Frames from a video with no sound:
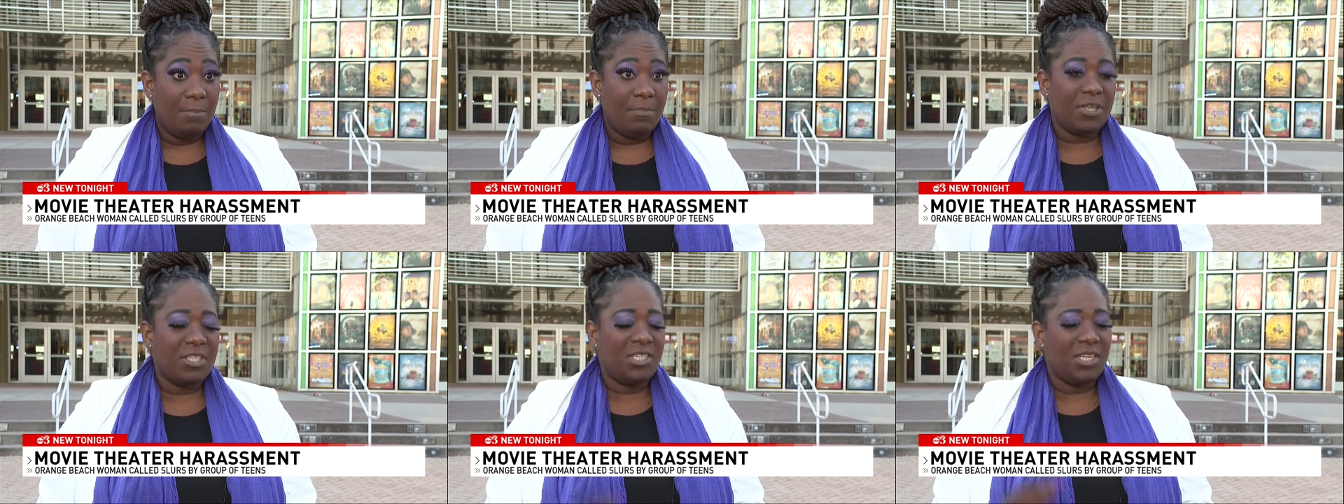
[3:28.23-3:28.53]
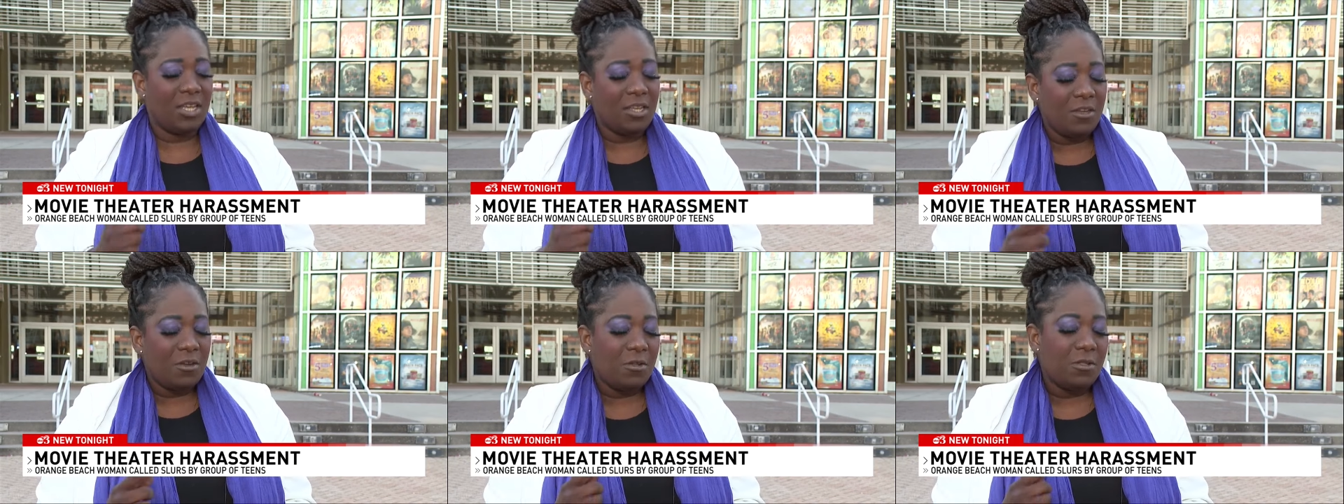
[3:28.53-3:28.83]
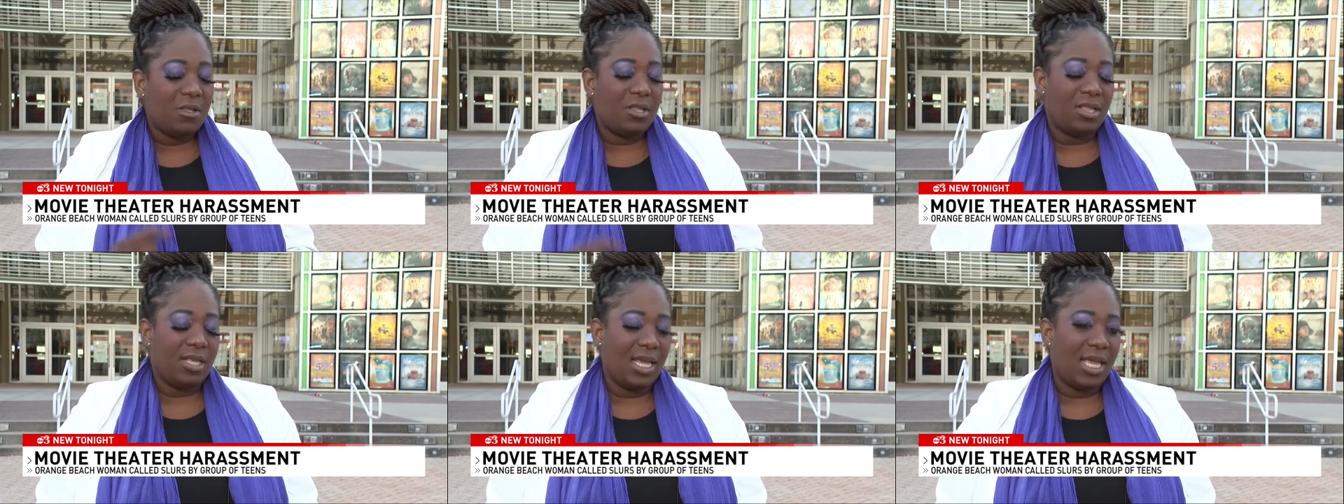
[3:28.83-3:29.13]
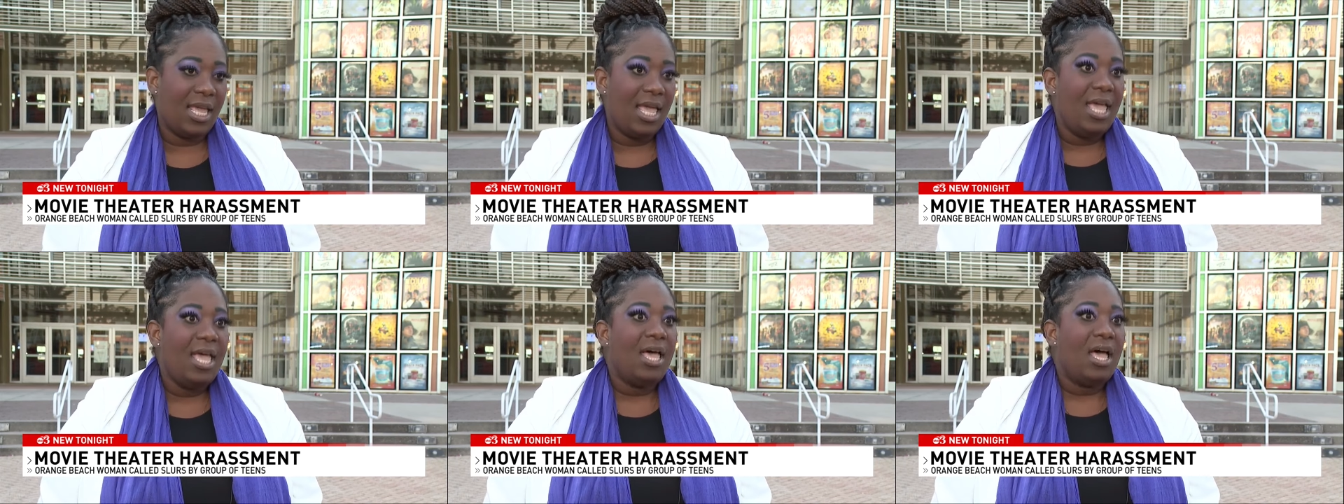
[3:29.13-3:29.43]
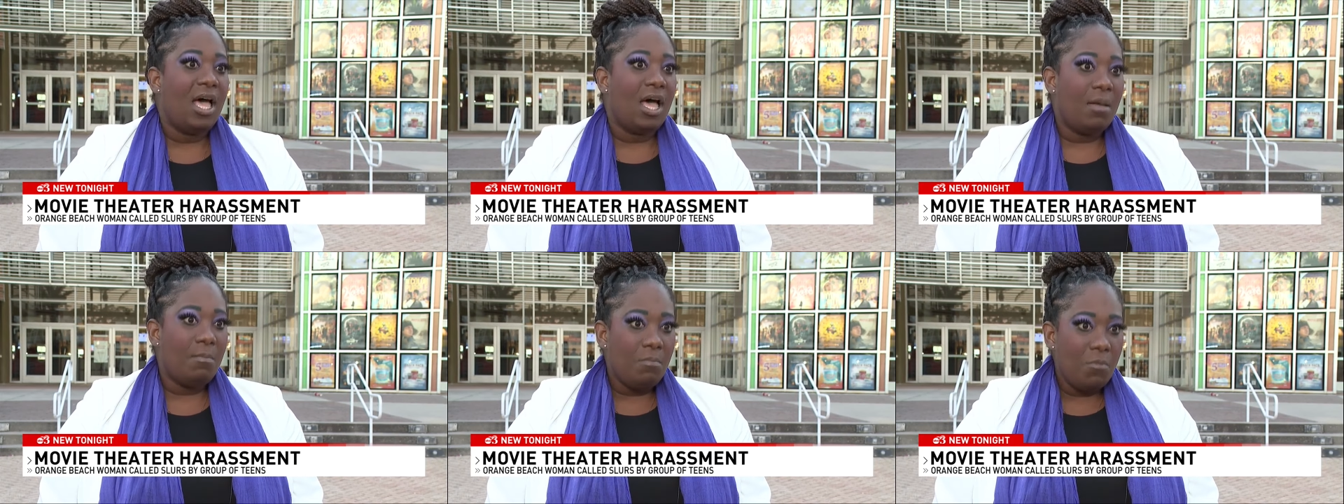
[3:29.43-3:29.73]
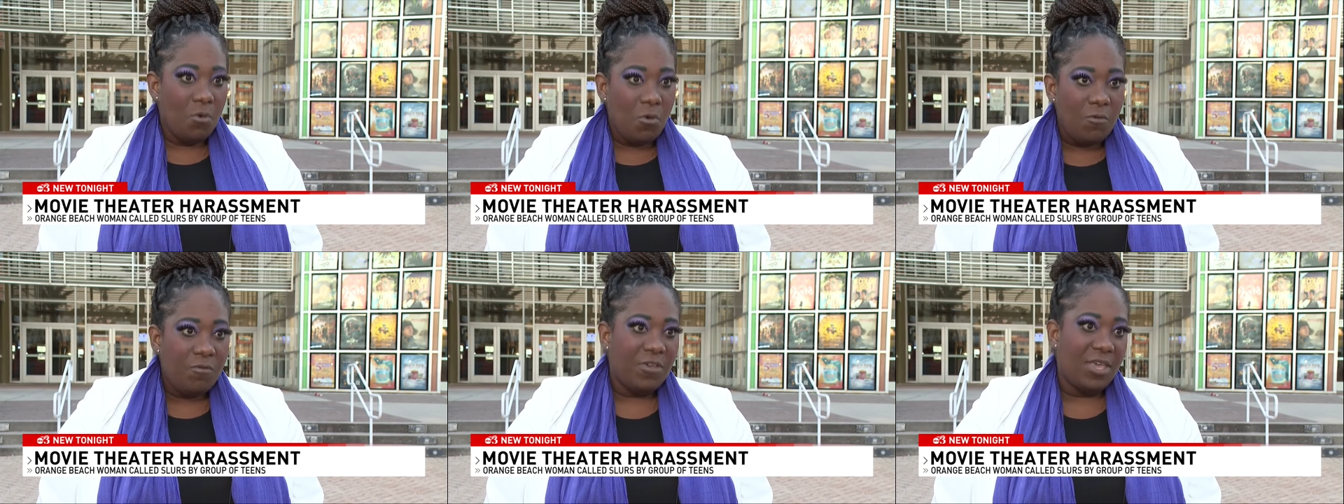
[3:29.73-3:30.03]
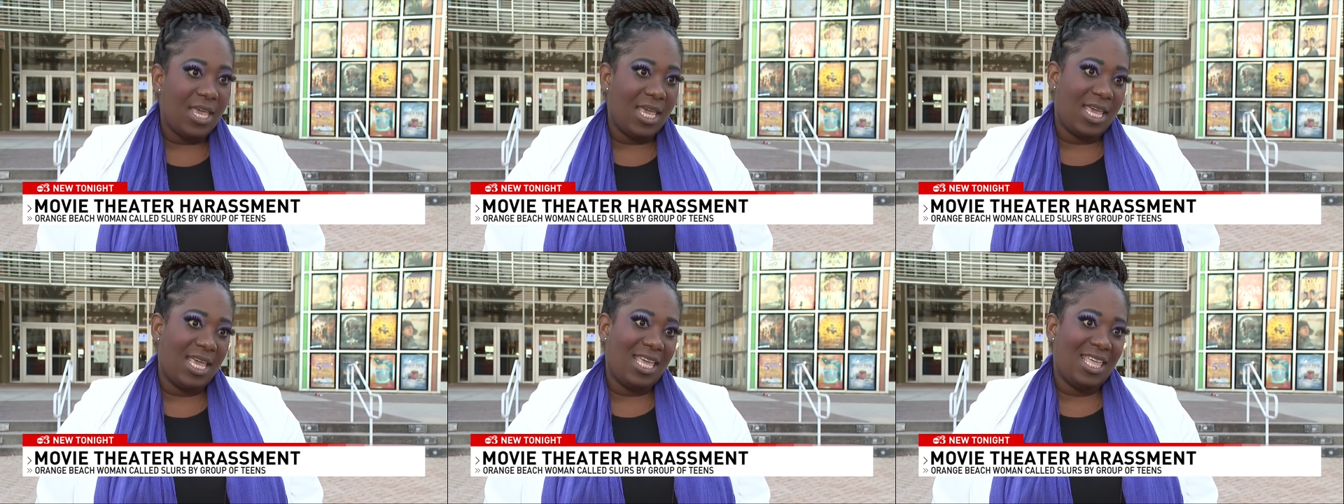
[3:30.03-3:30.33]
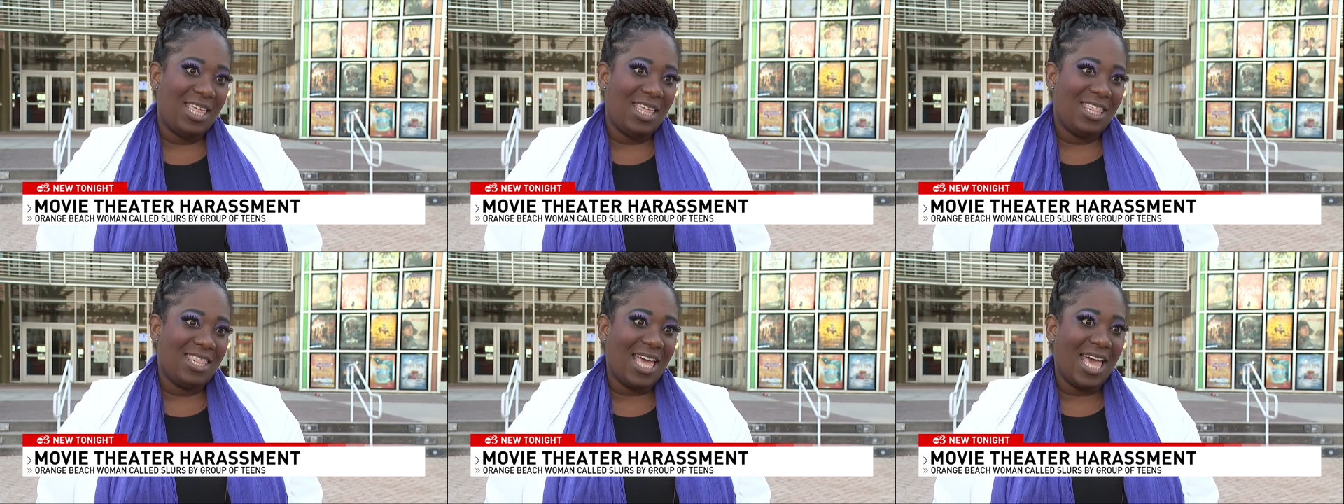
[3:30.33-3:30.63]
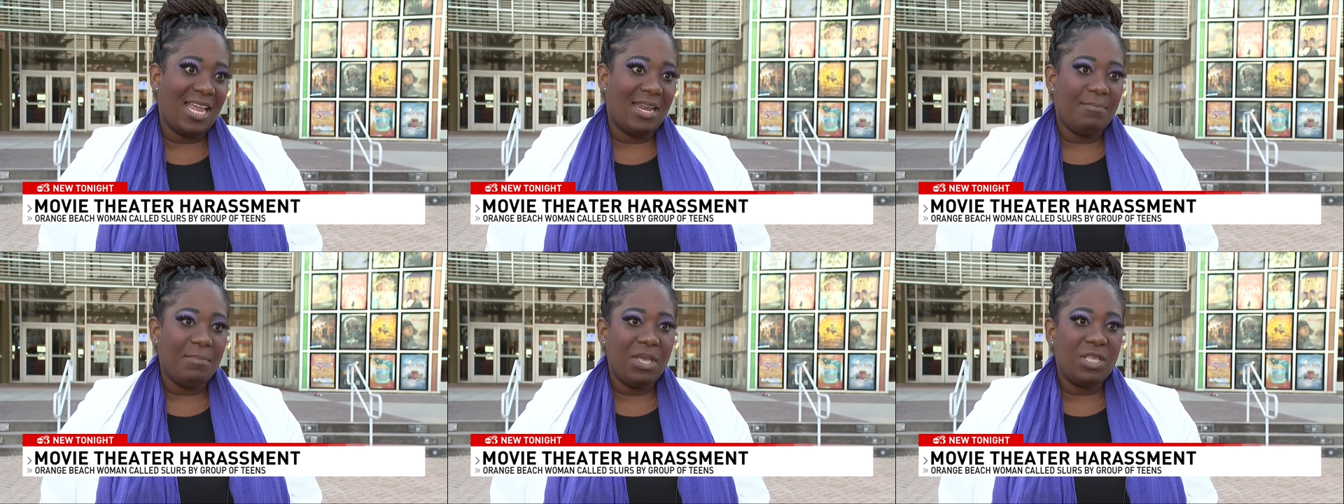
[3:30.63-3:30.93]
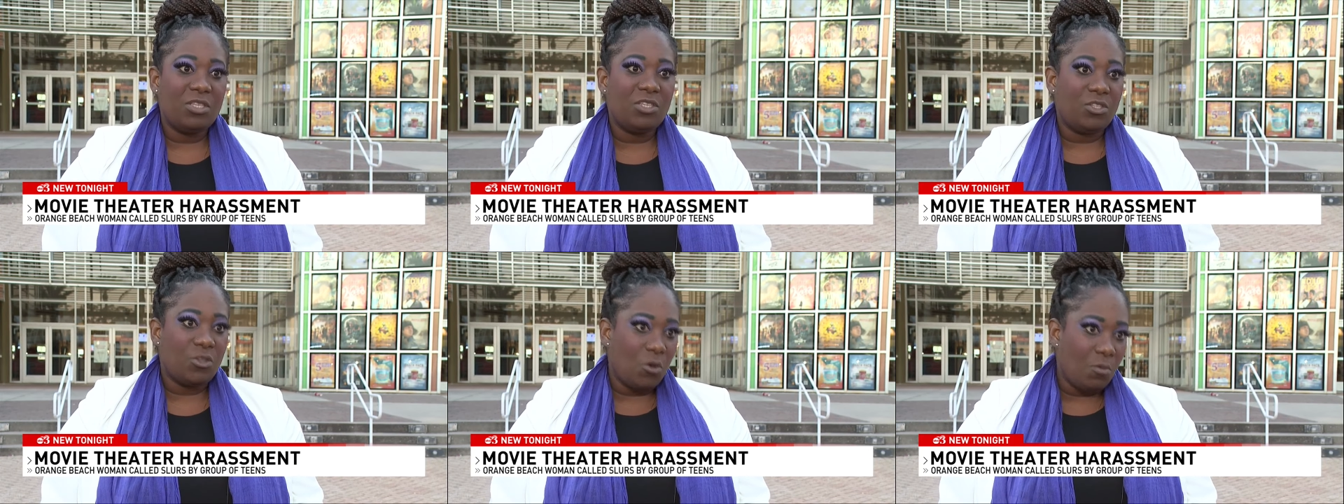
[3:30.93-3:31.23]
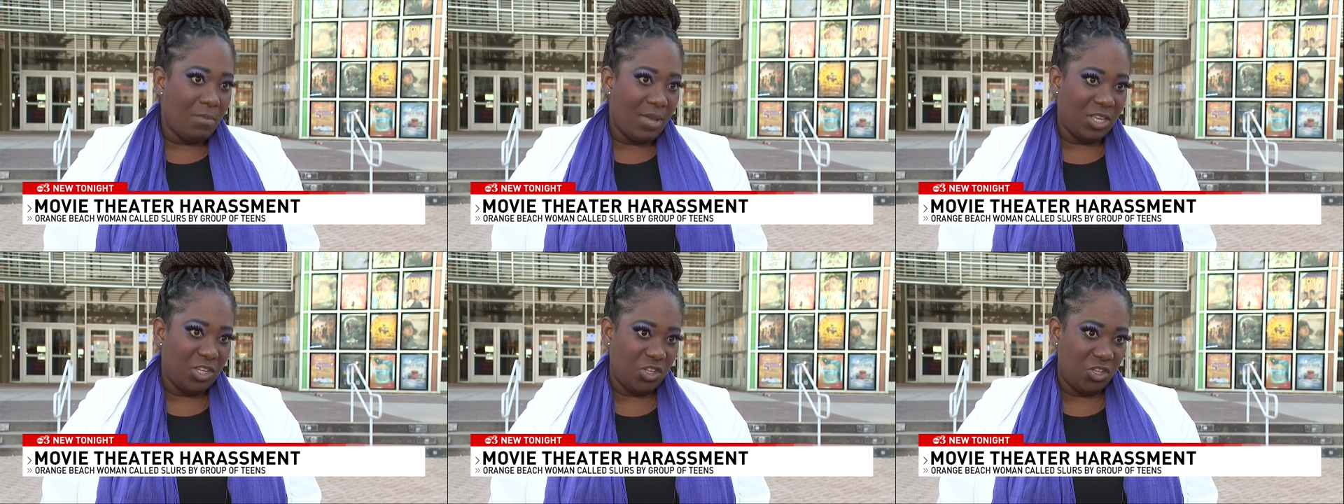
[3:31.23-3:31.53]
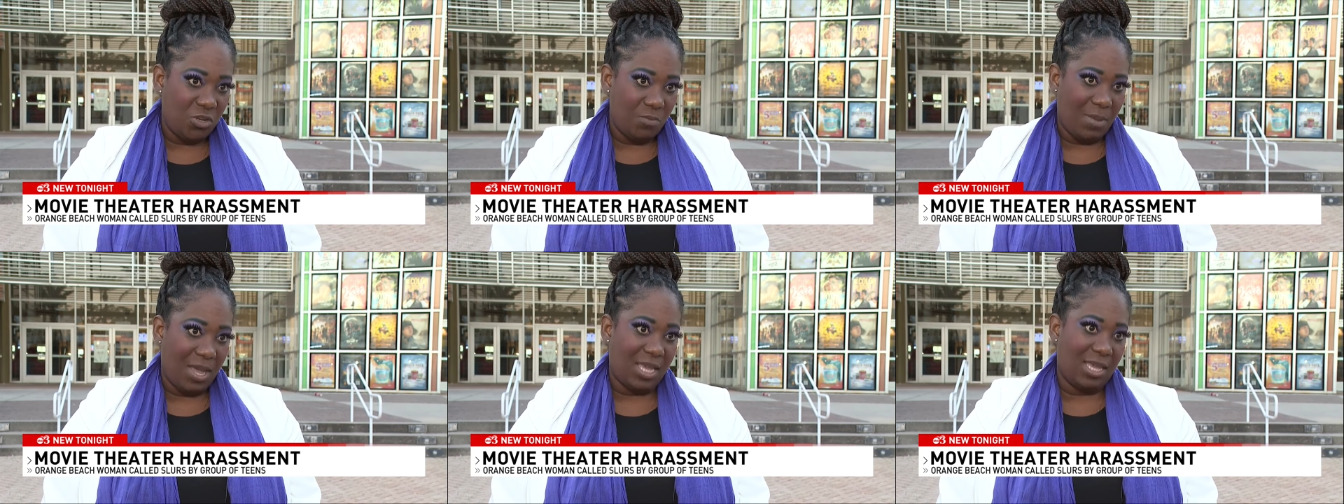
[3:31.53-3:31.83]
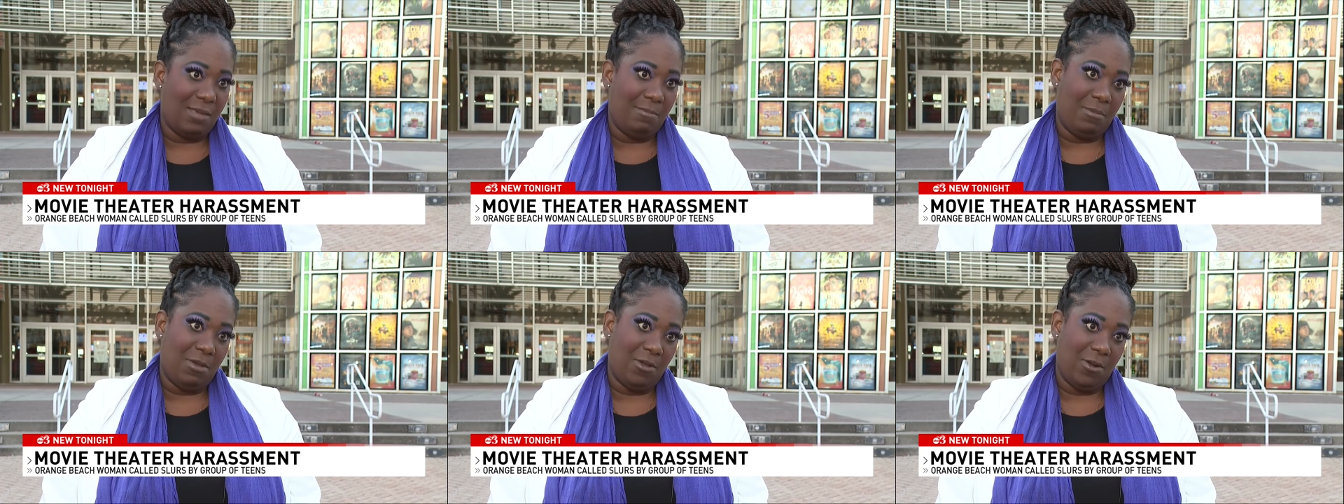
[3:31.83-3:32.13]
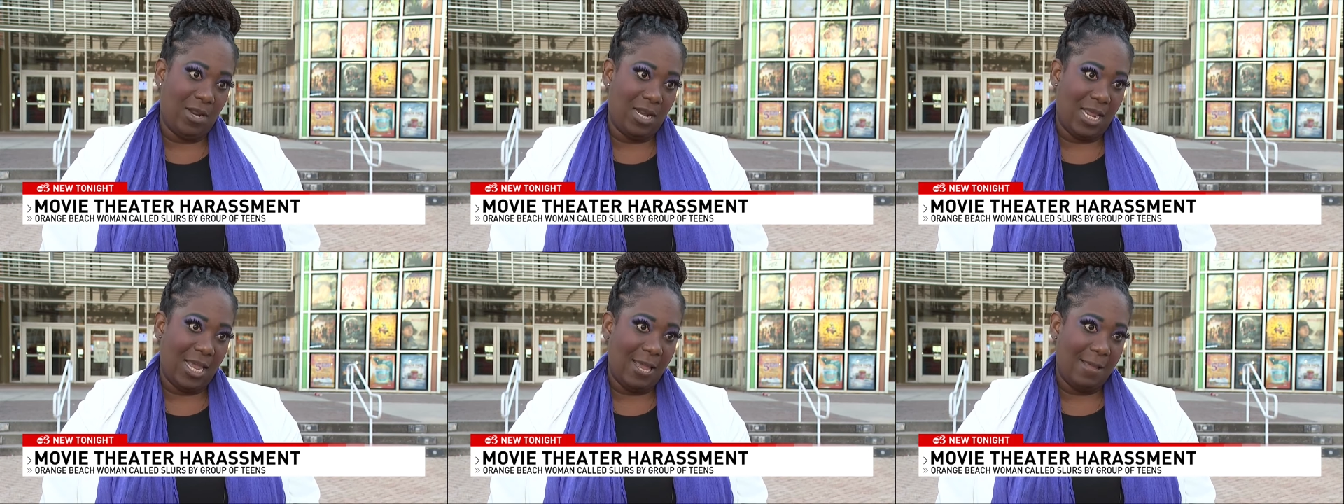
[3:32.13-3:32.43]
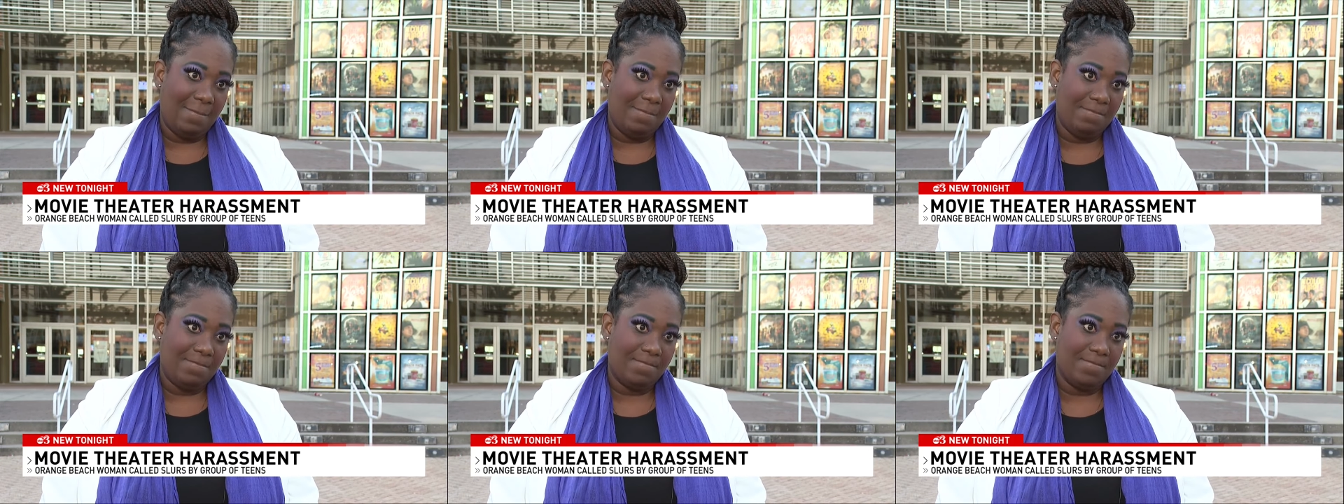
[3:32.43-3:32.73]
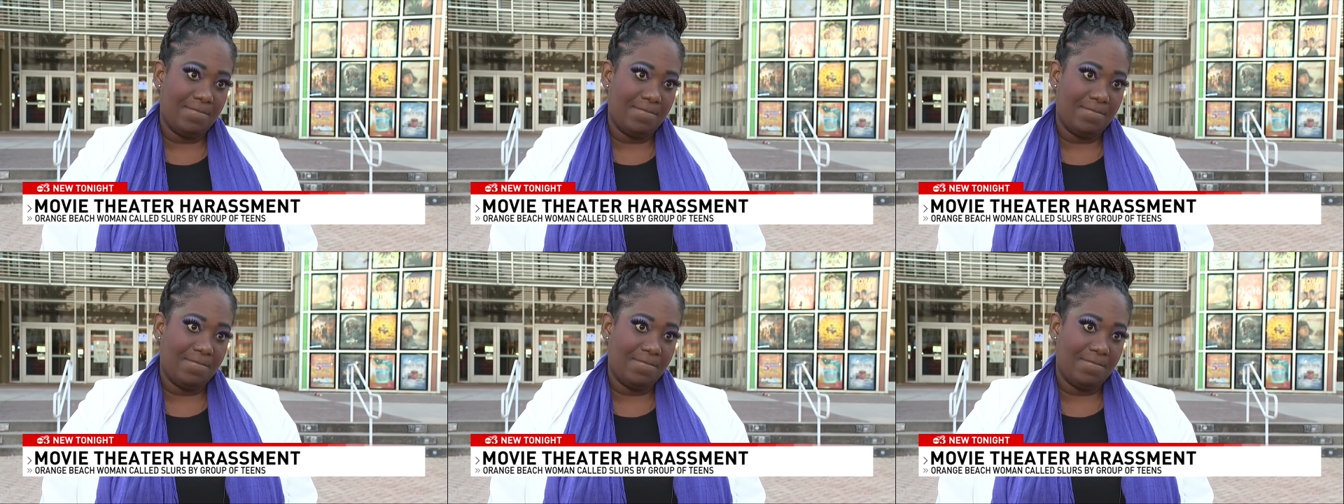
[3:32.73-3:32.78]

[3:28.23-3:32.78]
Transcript: particularly a movie that means so much to my community.